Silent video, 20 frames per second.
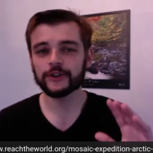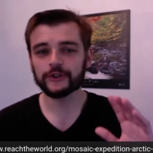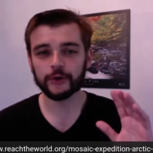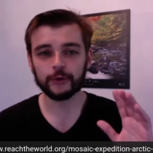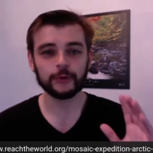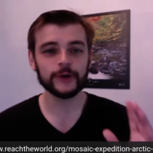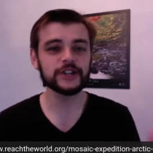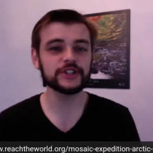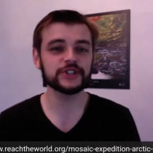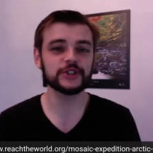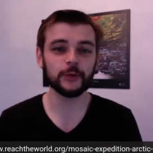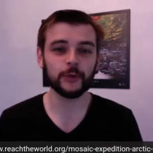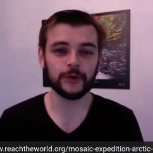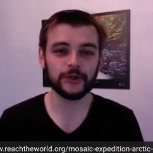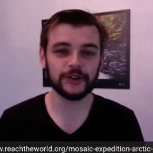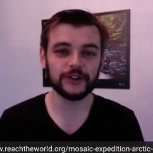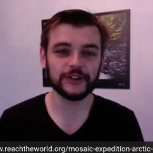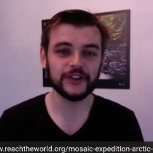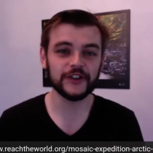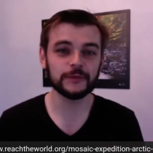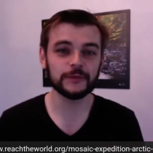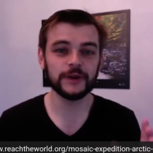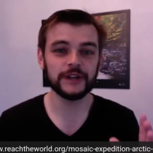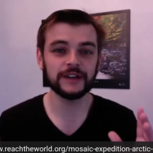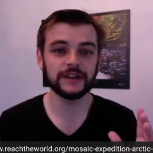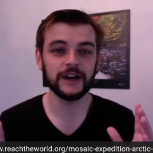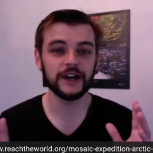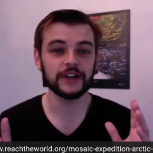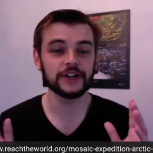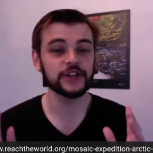So, Reach the World has
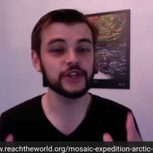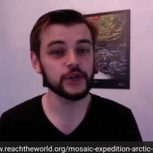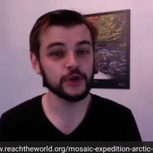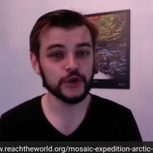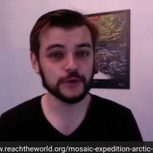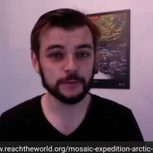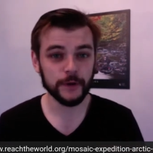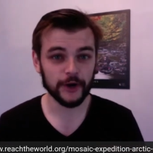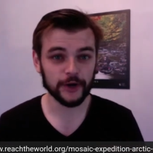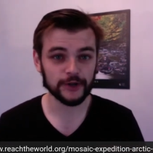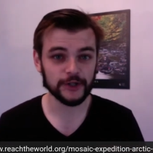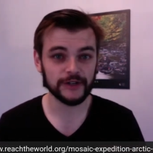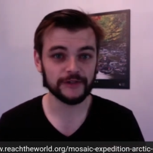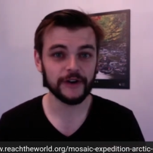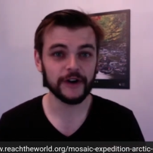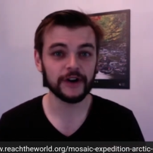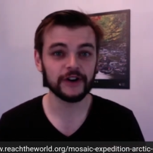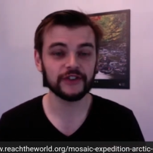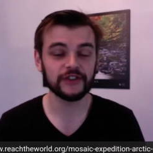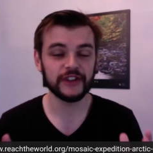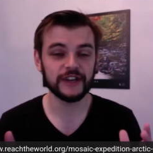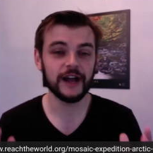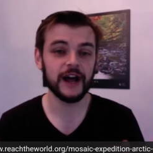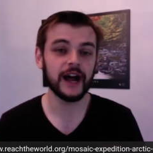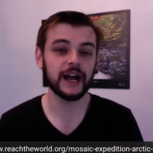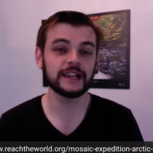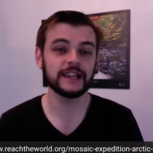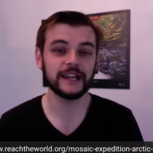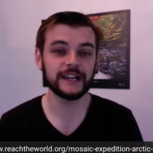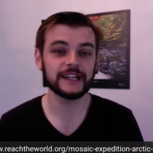been a huge partner of ours in
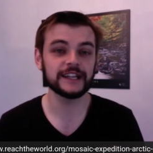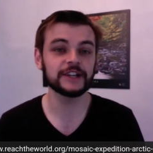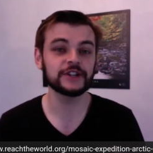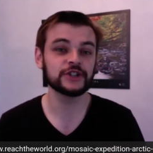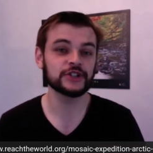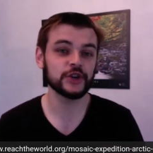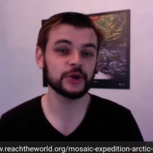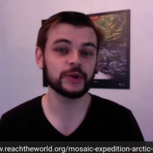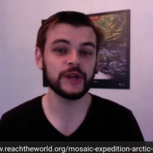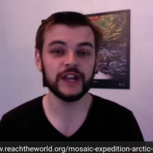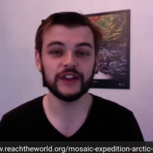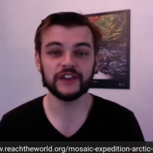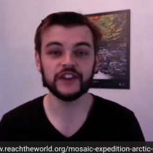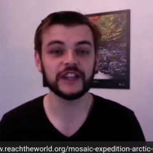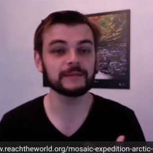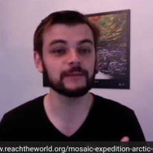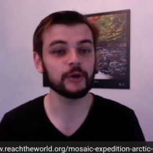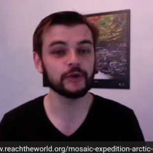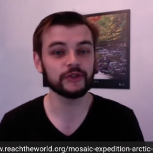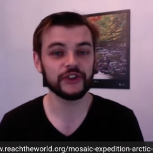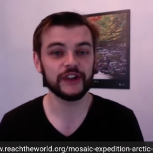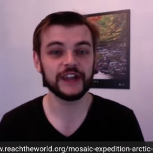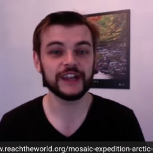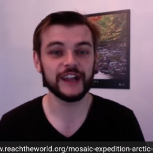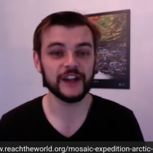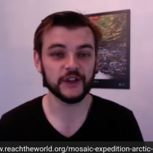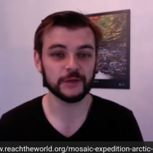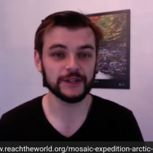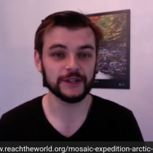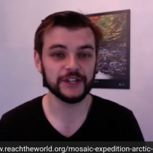highlighting and showcasing the Mosaic
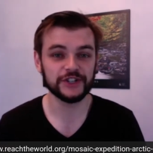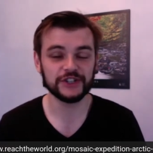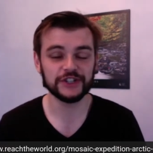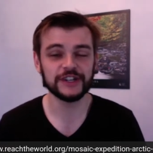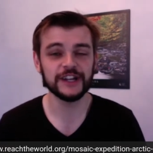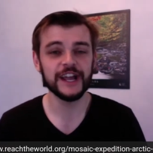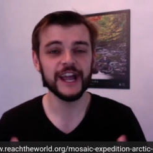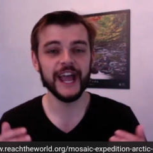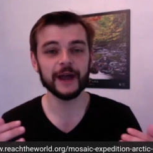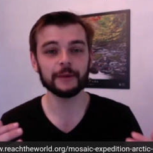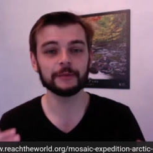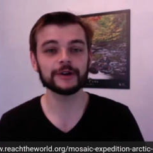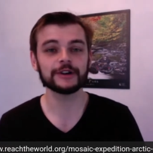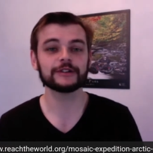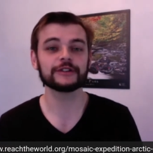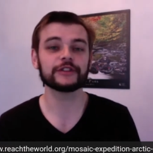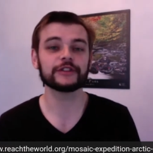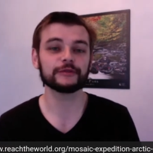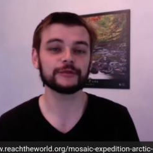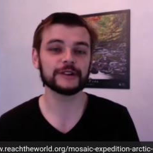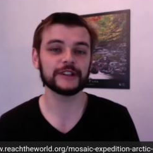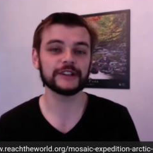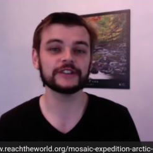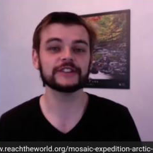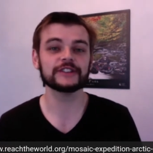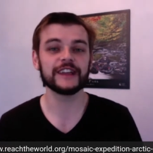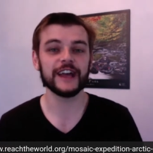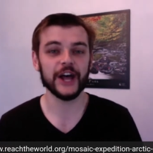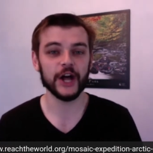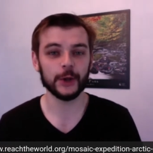Expedition, and we are
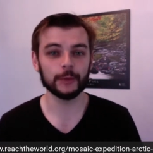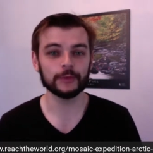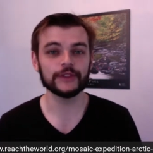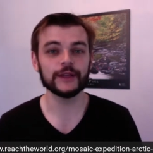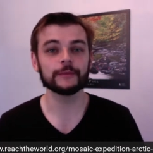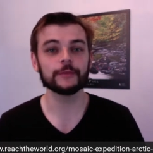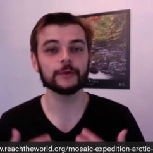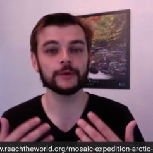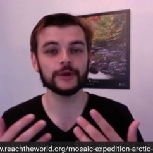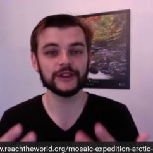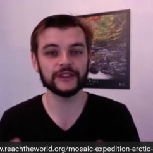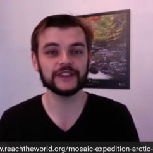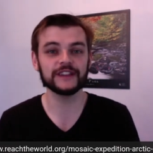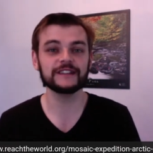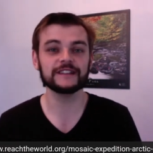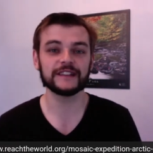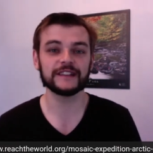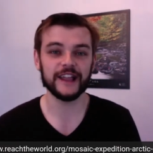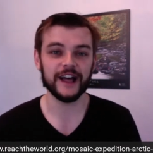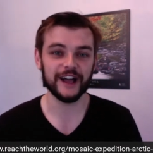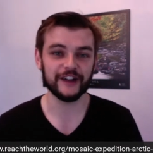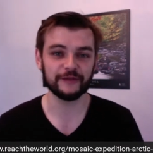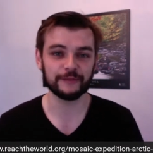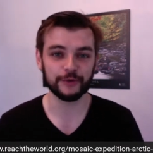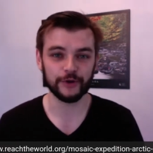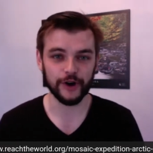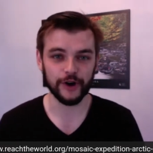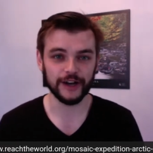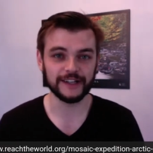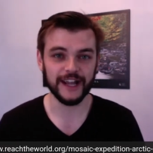thrilled to help them with these live
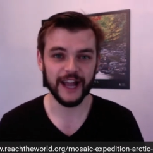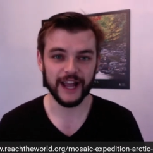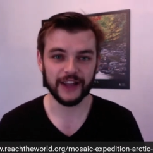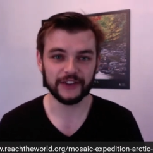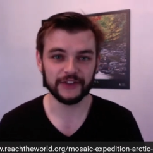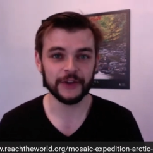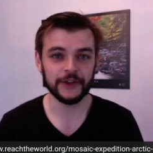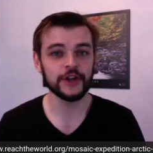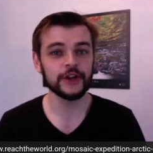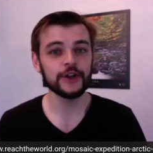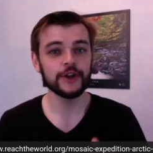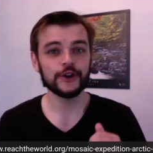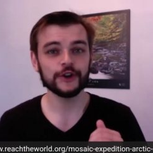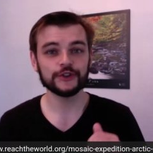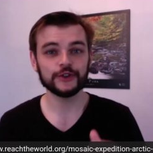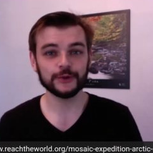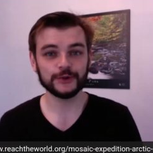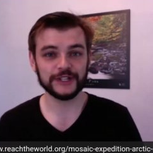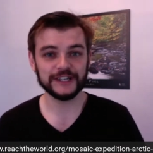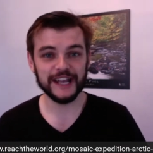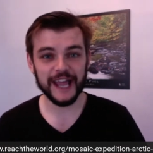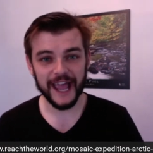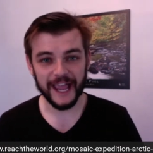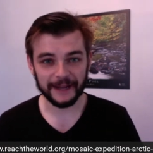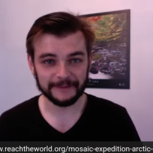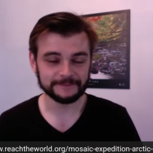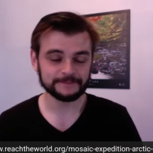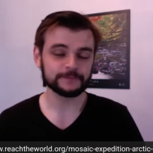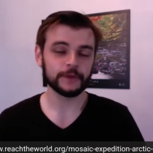broadcasts. So, today,